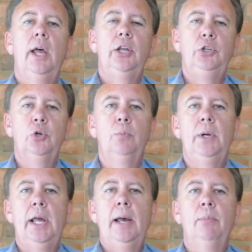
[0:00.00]
and you'll
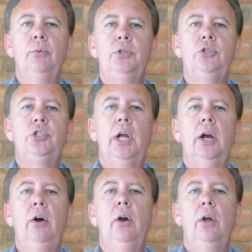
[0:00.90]
be able to
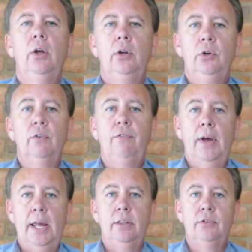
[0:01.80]
share your
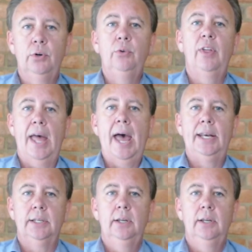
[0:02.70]
faith through that